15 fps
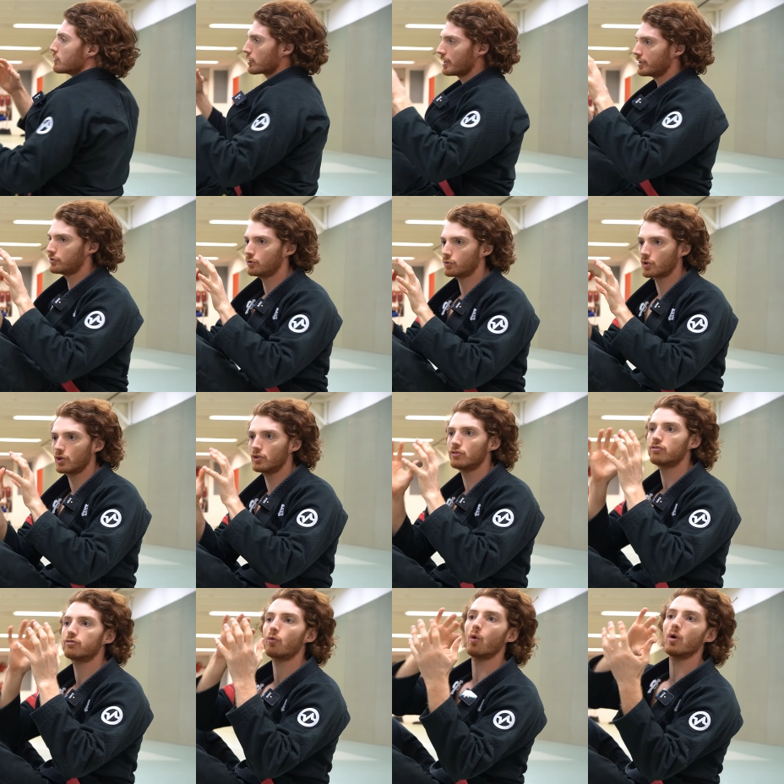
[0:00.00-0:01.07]
trying to
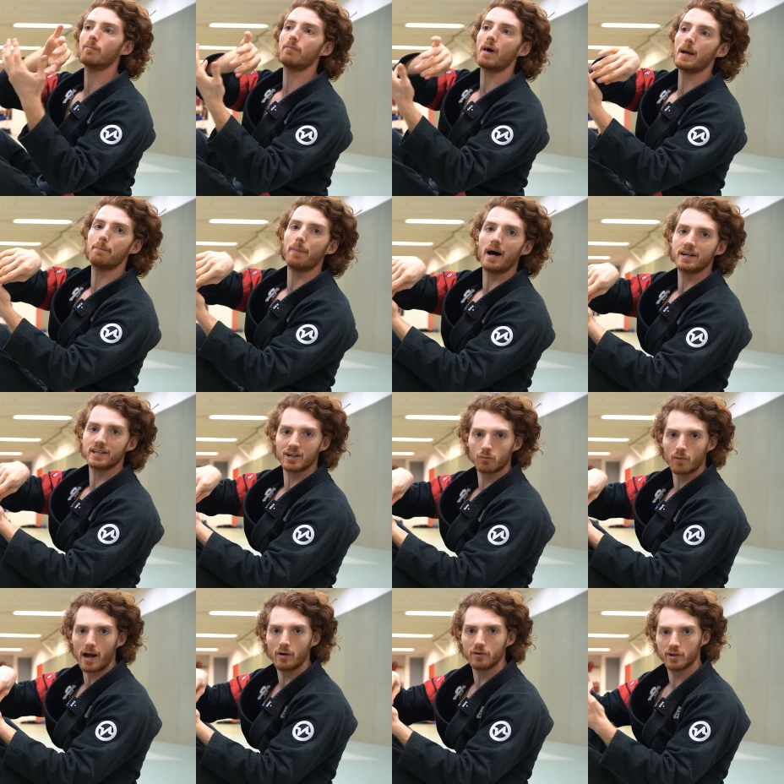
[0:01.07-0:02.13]
conform my body
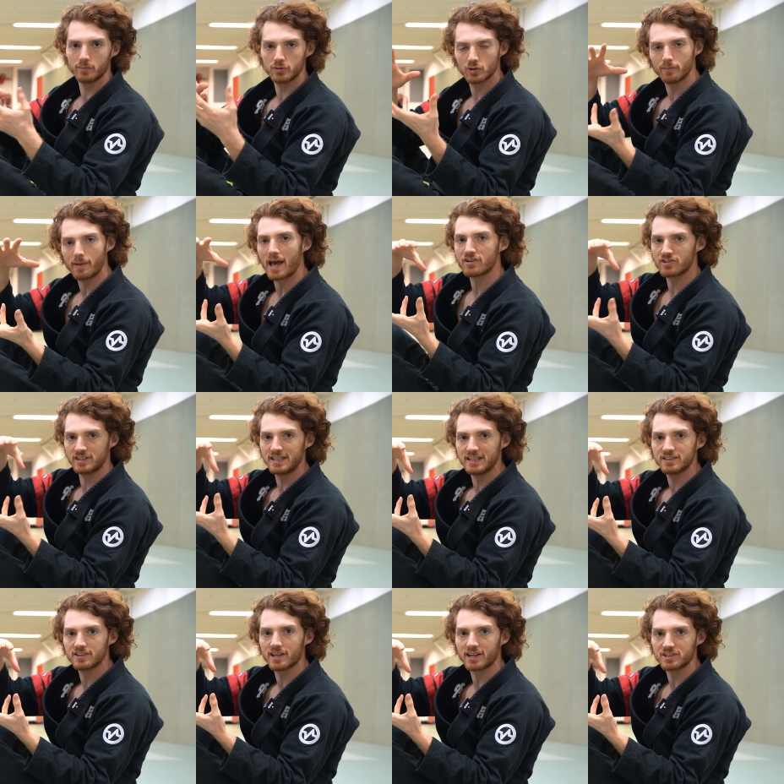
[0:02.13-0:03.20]
around him. So imagine
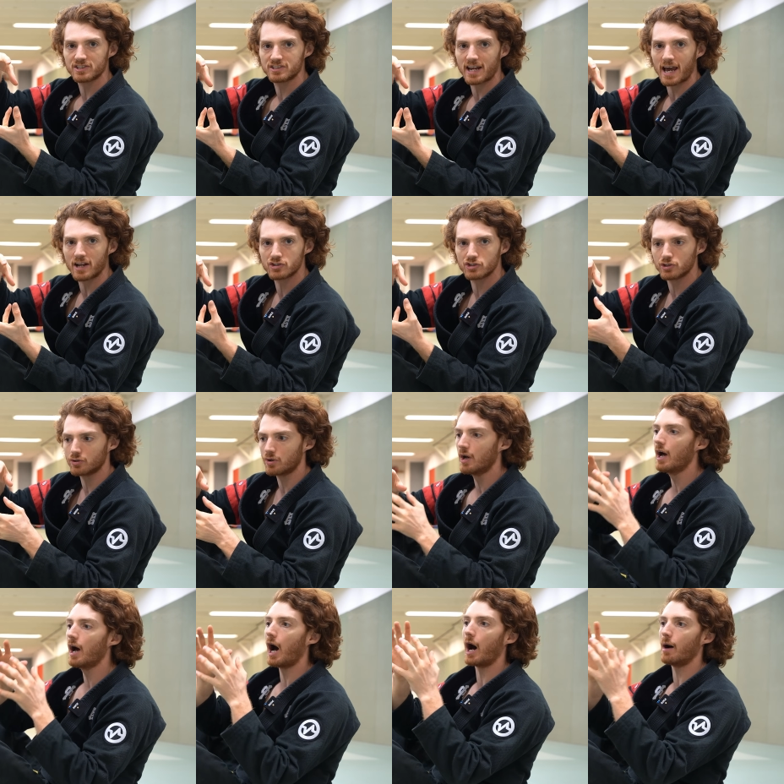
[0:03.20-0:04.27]
he's like a statue.
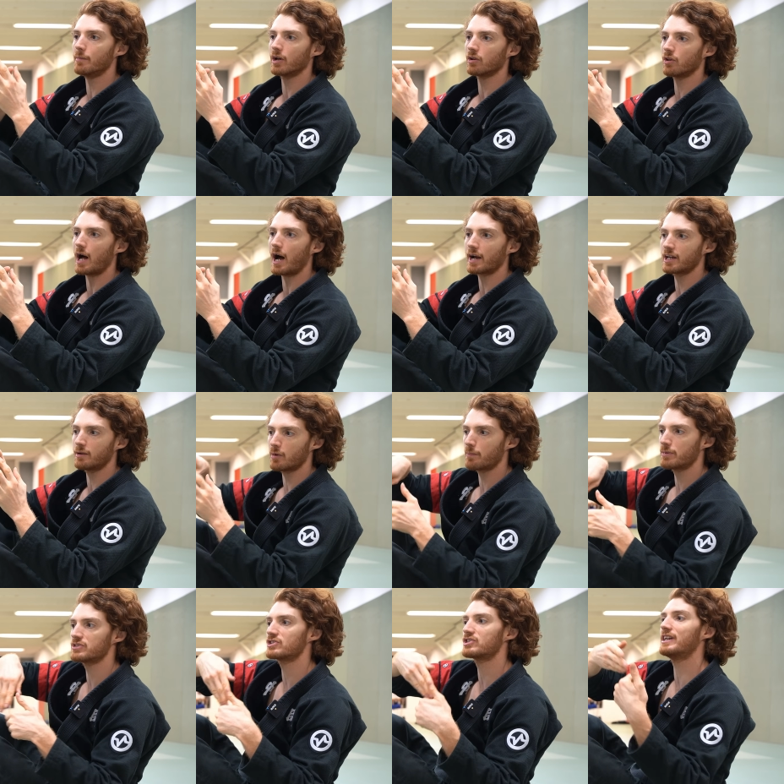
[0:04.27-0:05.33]
I'm gonna lock him in
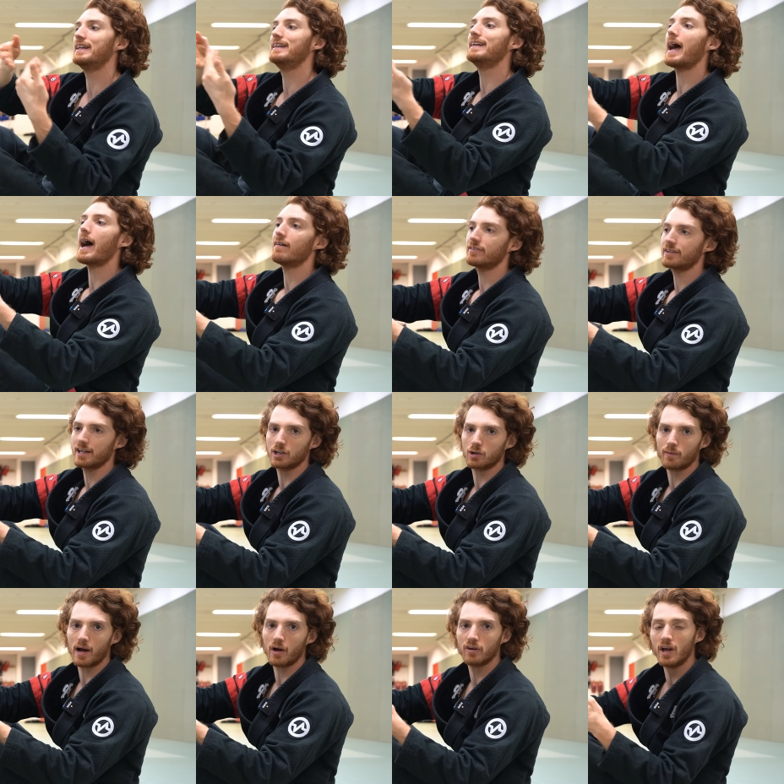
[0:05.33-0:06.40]
position and navigate
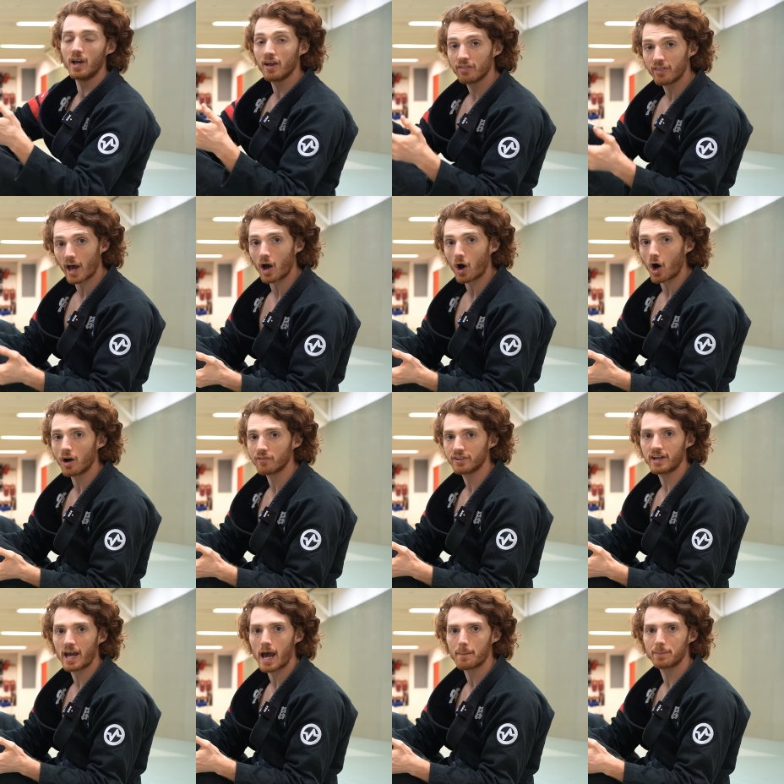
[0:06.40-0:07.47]
around. That
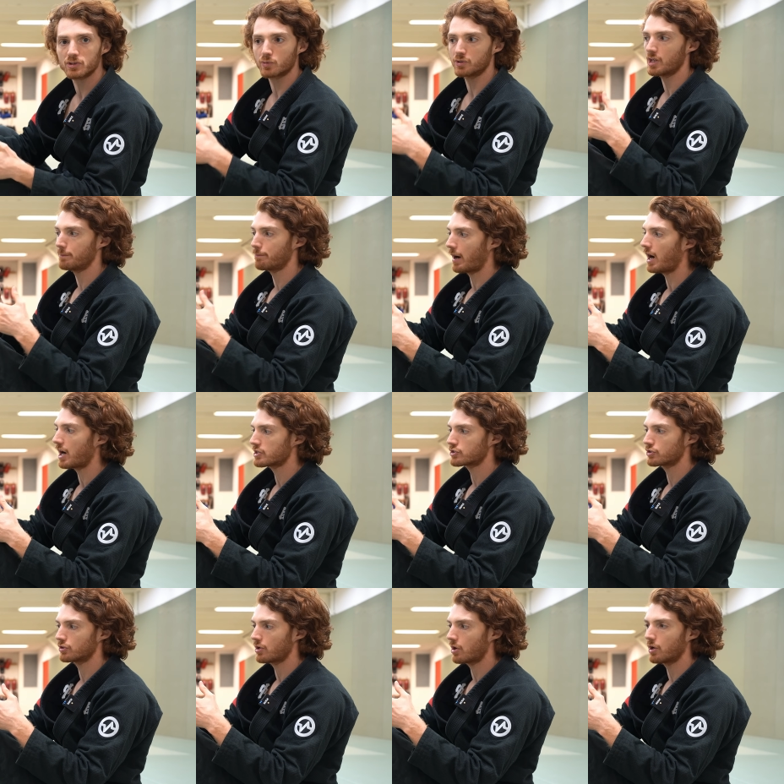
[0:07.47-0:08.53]
often happens when they
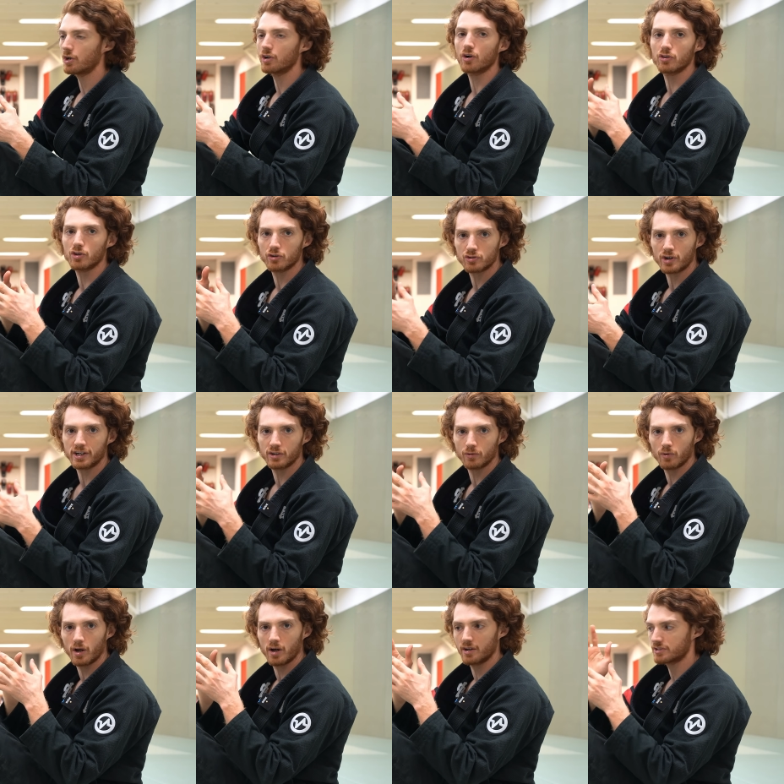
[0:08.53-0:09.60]
posture hard or they're trying
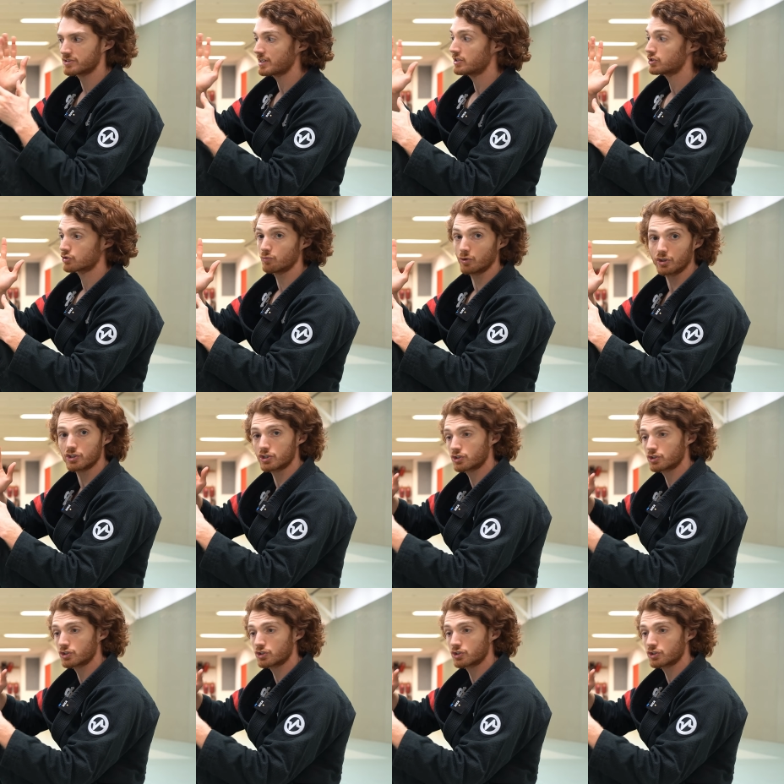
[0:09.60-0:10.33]
to stay really